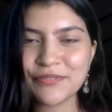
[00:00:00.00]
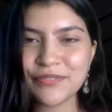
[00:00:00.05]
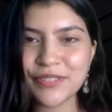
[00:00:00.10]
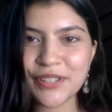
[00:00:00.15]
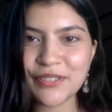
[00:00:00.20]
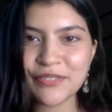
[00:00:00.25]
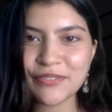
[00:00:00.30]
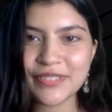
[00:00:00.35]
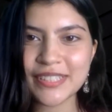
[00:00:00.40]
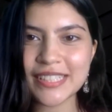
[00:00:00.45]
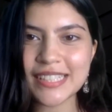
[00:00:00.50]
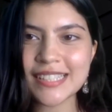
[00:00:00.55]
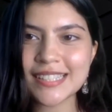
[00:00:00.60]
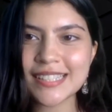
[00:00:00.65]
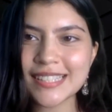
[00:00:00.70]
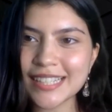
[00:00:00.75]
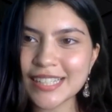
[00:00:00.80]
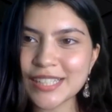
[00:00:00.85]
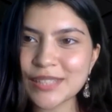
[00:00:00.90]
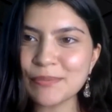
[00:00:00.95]

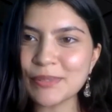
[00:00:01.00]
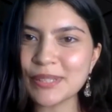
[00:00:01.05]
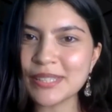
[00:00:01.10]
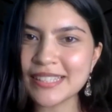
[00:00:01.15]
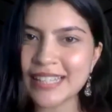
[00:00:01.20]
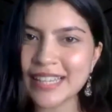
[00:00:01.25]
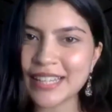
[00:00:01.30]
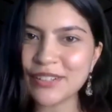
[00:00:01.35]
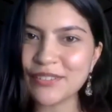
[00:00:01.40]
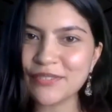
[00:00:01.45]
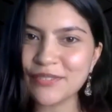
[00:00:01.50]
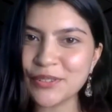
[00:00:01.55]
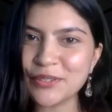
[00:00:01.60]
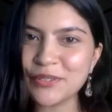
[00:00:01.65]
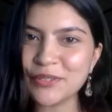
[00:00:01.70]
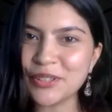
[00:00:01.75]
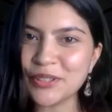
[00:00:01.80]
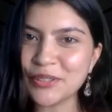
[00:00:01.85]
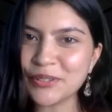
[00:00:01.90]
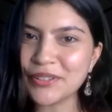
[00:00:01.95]
56% of
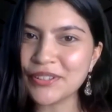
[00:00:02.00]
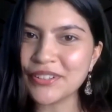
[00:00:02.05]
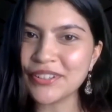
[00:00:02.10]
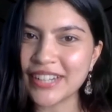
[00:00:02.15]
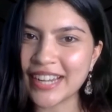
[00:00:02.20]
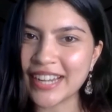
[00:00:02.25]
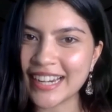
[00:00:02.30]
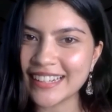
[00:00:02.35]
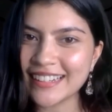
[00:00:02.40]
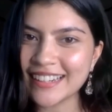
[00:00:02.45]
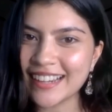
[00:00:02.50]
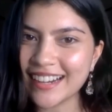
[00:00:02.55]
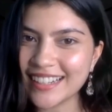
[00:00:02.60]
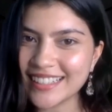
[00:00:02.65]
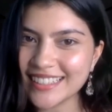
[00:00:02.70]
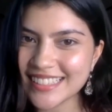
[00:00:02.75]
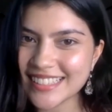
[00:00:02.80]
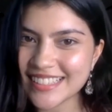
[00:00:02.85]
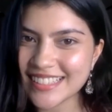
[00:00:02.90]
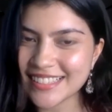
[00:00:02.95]
you knew the right
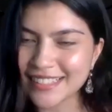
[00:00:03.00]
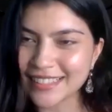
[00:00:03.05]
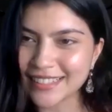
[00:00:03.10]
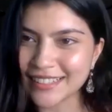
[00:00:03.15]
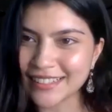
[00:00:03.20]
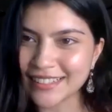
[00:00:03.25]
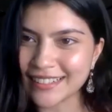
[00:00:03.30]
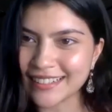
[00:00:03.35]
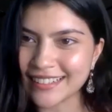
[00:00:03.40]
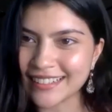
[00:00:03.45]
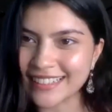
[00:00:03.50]
answer.